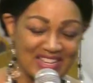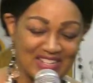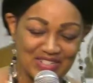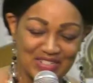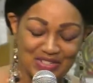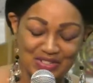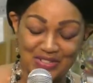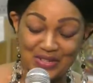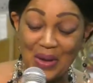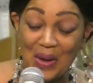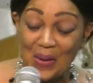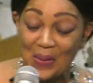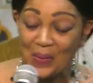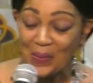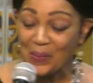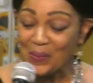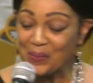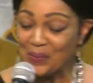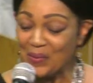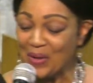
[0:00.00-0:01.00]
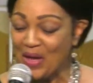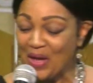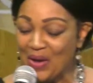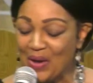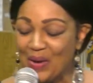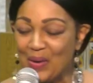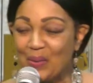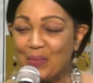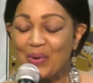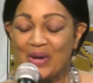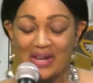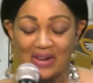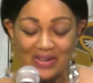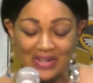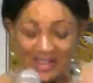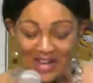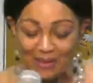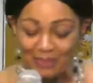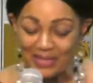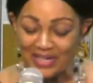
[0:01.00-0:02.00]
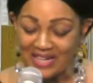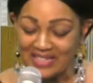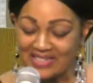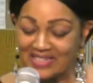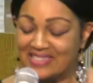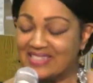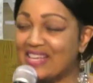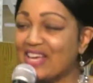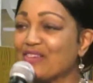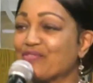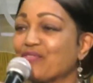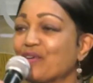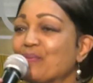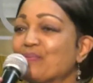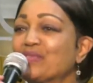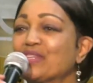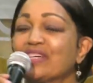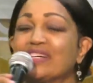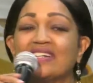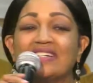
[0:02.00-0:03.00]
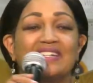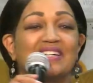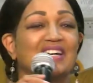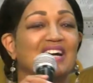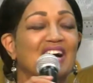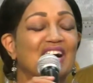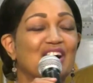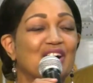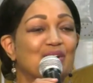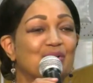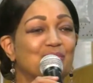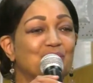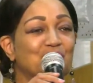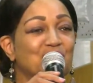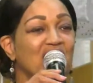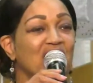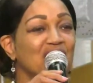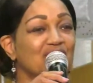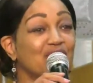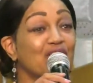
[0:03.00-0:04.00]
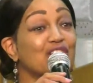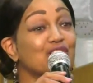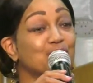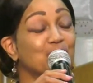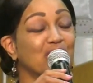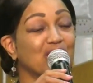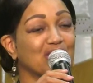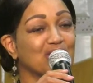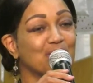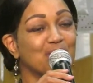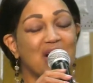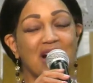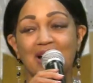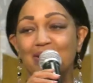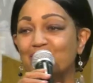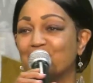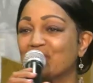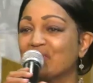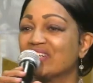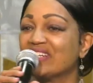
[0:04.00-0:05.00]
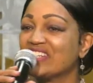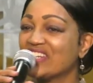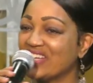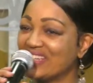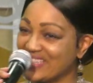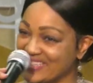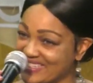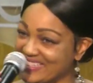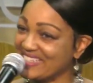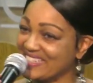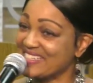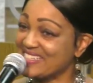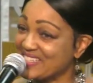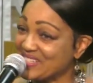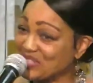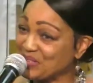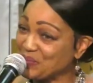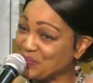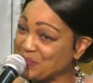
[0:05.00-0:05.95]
So we are coming, as I said, from the first book of the Bible, Genesis.